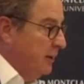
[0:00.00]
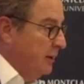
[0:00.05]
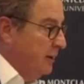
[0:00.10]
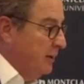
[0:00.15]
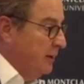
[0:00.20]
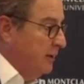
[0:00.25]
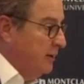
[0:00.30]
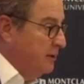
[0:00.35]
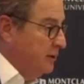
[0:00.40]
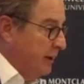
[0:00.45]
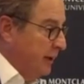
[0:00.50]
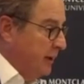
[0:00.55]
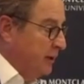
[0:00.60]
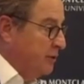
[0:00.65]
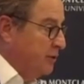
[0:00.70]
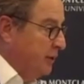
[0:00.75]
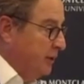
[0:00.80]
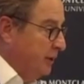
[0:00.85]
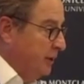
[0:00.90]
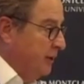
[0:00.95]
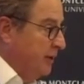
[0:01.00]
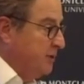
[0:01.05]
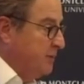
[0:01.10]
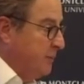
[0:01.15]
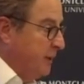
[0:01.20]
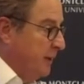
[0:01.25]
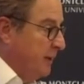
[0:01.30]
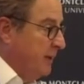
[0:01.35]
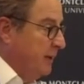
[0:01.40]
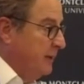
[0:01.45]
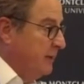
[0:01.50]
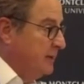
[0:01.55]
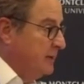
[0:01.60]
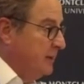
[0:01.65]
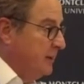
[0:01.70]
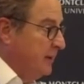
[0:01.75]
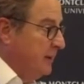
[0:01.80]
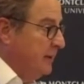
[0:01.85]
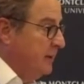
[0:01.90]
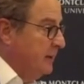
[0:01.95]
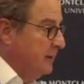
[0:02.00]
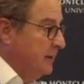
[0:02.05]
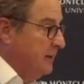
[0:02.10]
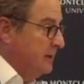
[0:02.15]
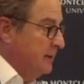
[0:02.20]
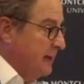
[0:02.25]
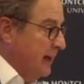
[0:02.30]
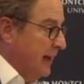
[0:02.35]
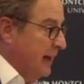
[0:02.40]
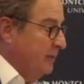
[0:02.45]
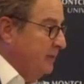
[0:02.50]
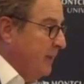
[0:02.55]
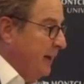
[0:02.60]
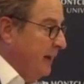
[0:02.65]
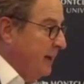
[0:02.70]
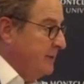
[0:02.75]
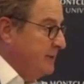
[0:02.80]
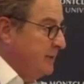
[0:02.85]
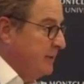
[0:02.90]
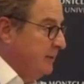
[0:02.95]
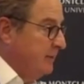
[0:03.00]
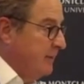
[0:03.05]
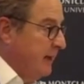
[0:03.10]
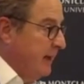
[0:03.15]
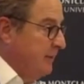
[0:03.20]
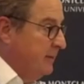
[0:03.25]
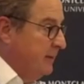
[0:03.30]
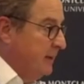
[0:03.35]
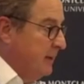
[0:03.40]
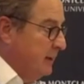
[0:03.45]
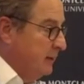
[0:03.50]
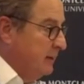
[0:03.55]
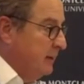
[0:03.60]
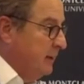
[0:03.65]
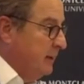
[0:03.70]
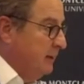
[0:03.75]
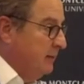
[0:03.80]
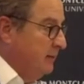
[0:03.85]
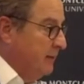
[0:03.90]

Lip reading: in the challenging year it's been, is the sad passing of David Gilkey,